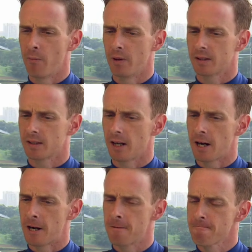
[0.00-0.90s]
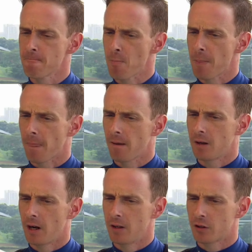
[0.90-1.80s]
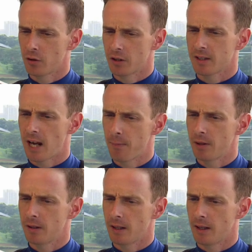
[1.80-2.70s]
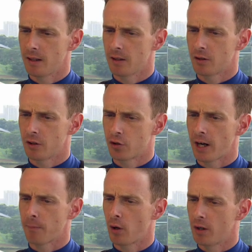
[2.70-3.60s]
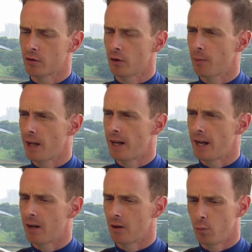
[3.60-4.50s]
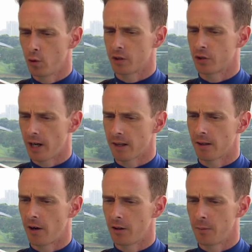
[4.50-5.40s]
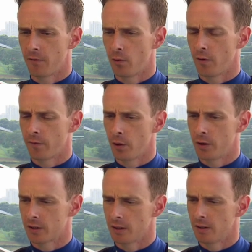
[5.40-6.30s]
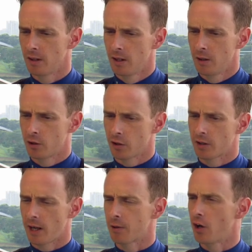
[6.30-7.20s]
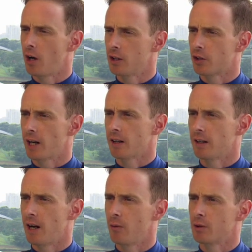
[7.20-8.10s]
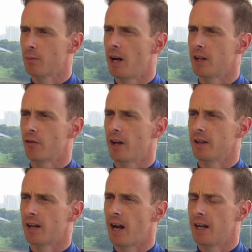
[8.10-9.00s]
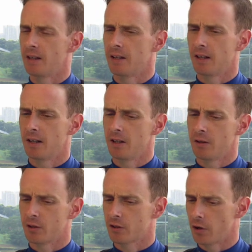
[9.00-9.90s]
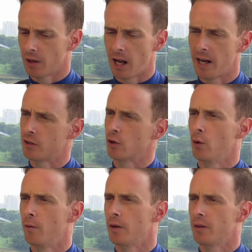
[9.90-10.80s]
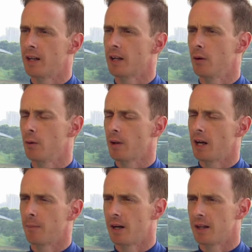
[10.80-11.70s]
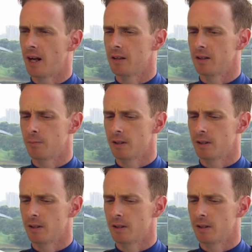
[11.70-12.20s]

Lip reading: But you know, it sort of just happened. The track buy sort of planned out. I walked the track thoroughly before the first, and just kept an eye on the track and how it was playing throughout the day. And there was certain lanes at Caulfield that day that were playing better than others.